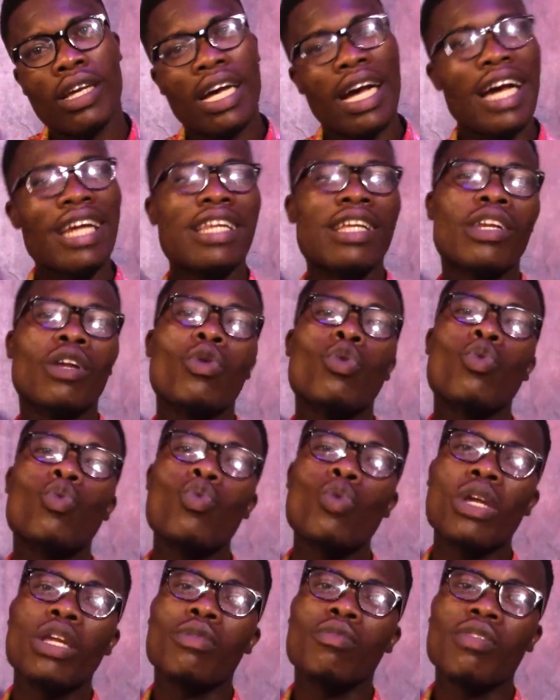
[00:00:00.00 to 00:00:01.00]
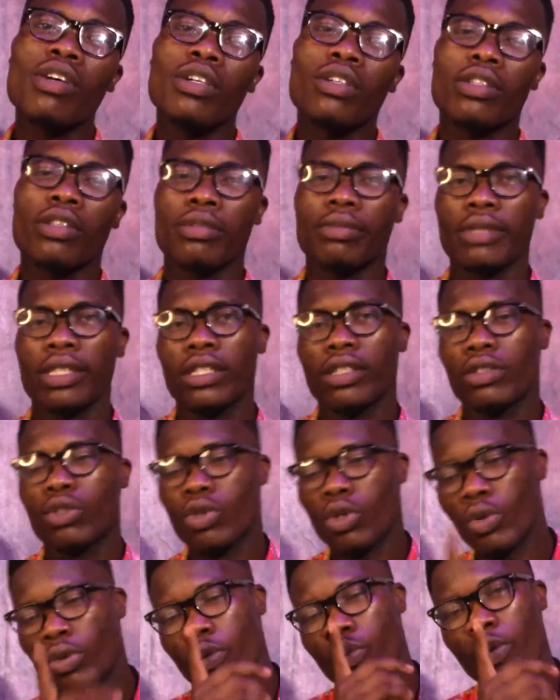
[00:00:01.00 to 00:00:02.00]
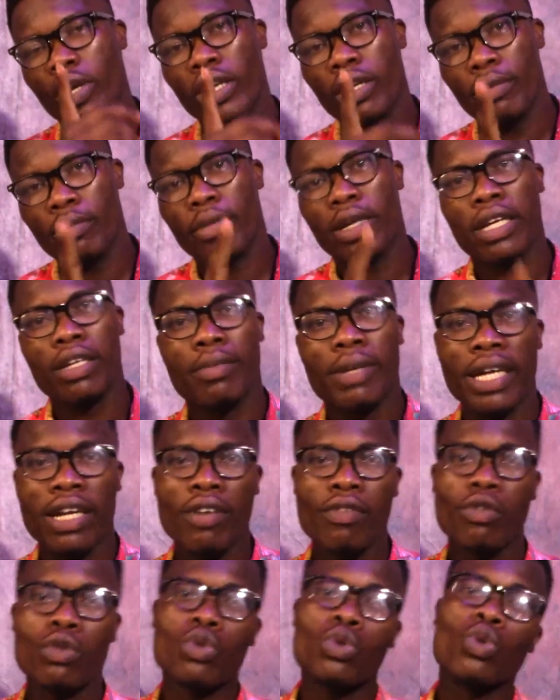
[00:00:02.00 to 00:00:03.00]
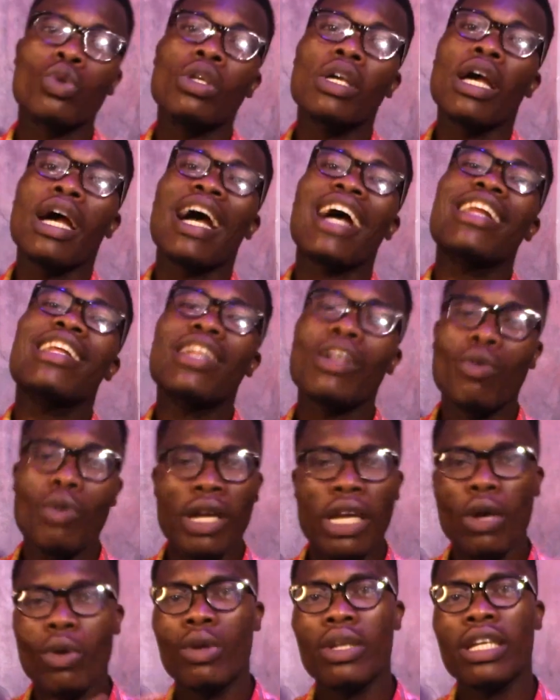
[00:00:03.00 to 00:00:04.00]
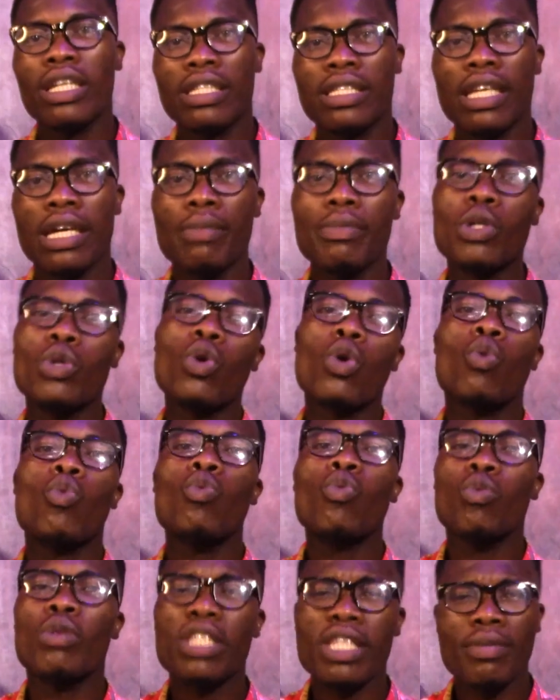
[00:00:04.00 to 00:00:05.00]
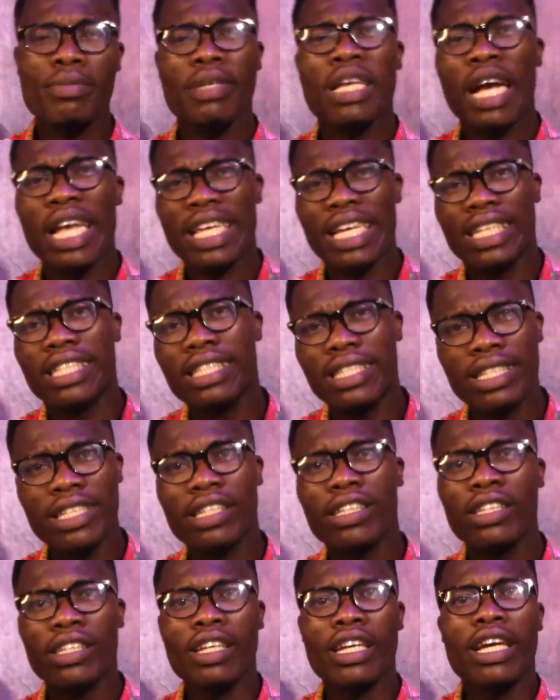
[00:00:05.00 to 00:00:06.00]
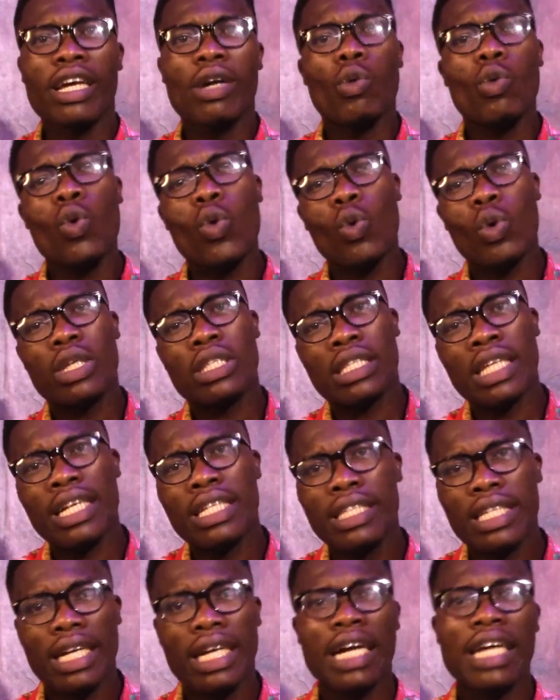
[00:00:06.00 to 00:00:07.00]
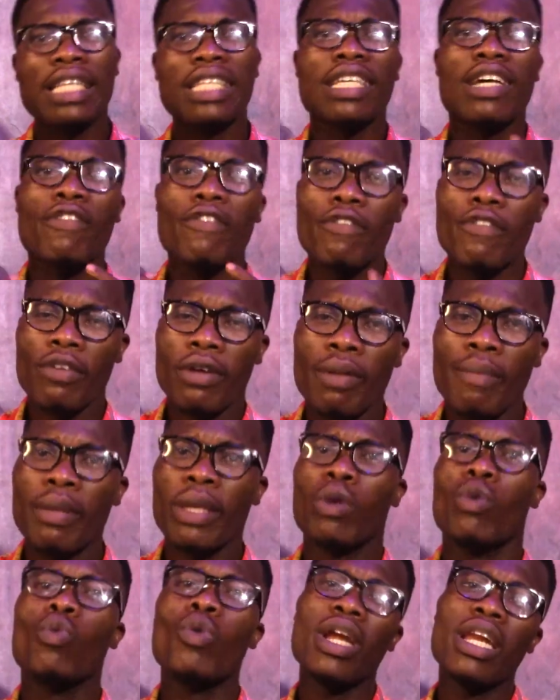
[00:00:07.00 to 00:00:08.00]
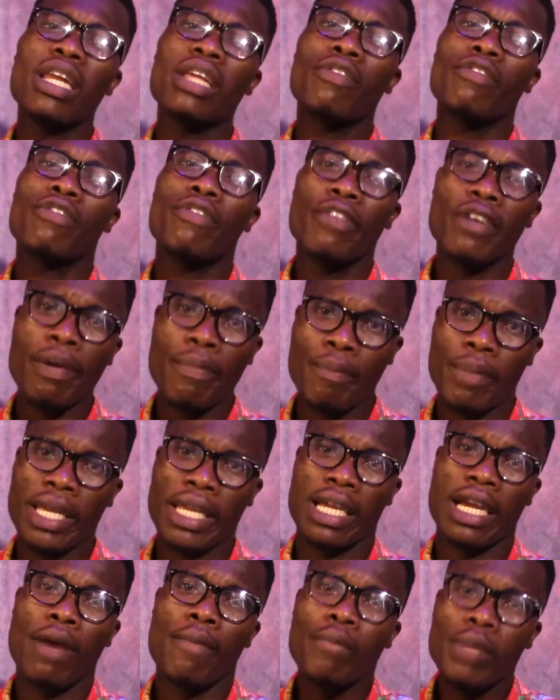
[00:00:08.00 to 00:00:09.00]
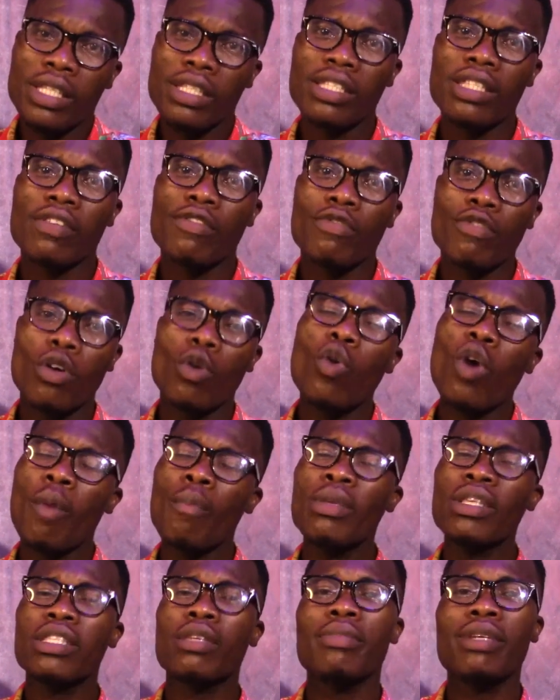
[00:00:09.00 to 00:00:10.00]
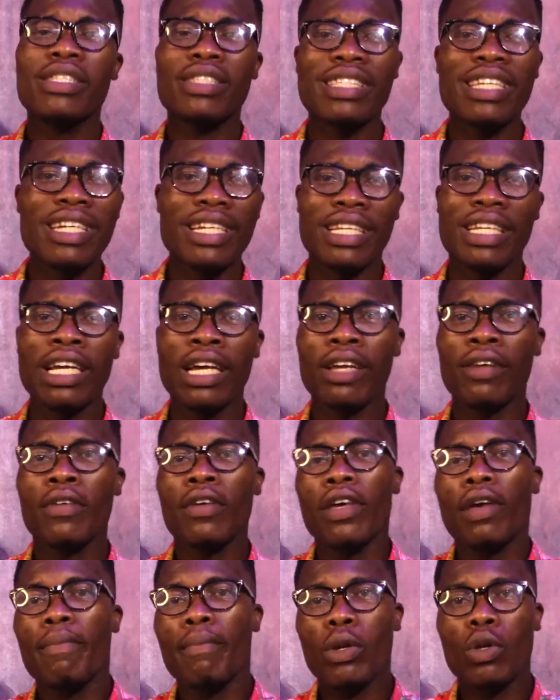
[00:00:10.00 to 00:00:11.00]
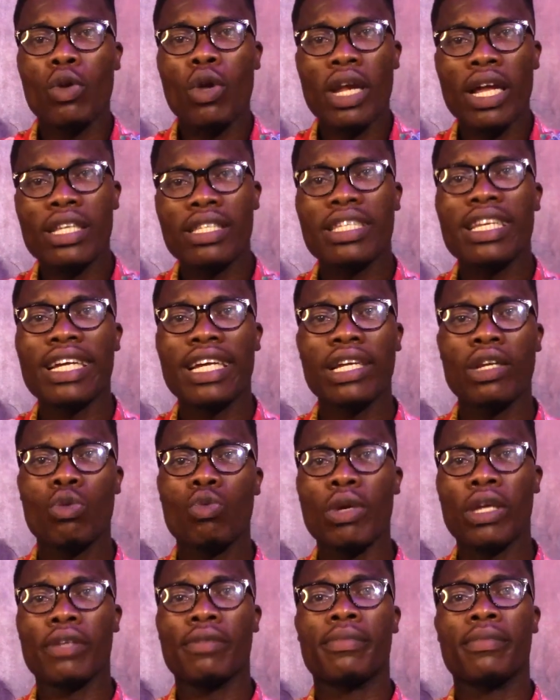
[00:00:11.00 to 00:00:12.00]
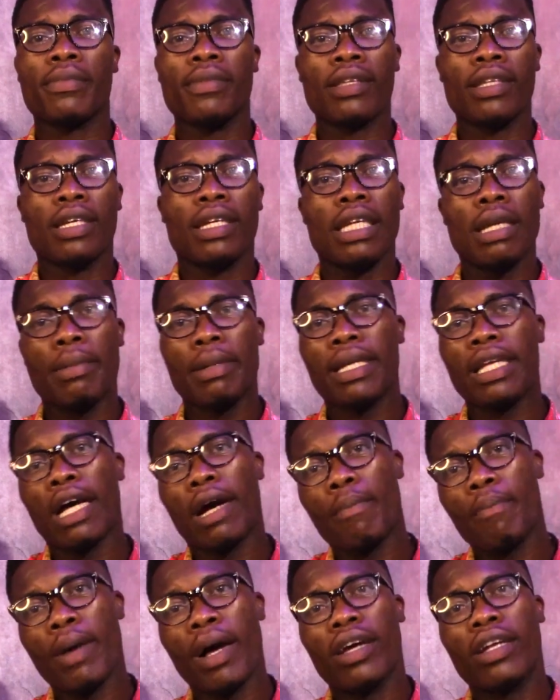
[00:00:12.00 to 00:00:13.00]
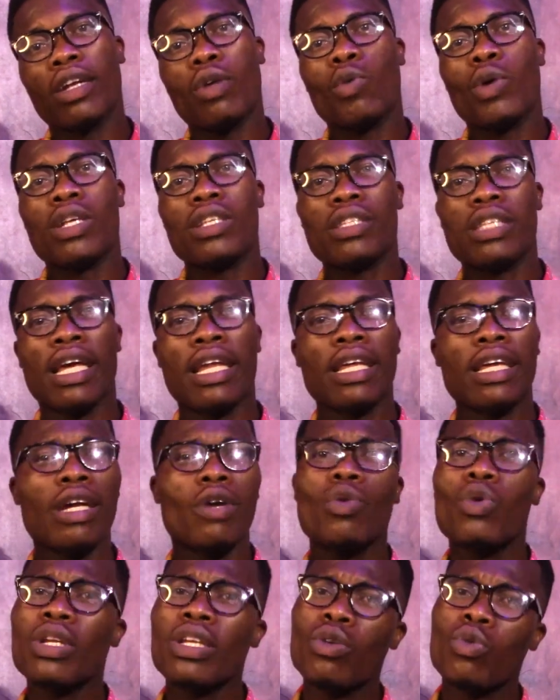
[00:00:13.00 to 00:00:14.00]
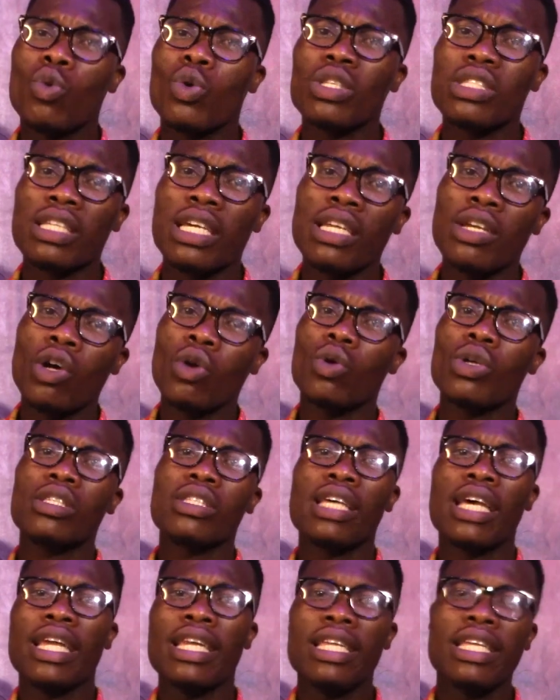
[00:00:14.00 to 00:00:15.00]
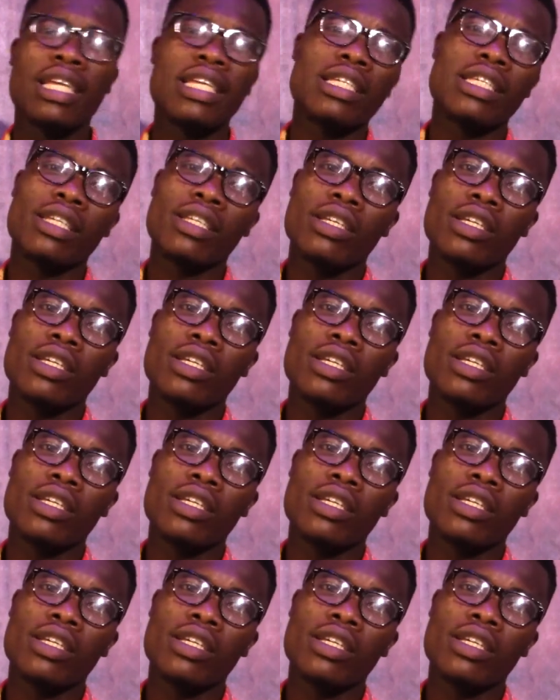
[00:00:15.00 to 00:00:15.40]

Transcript: I don't know you anymore. Sorry, Wale, man, Madame Fosu. I don't know Wale, oh yes sir, because we see be a yet team. Oh, was sign check and can frame me, Wale, frame me. I miss it. Oh, I miss me check now. Me dollar check no way. Now me dear ba, no was sign. Oh, they was sign now, was sign a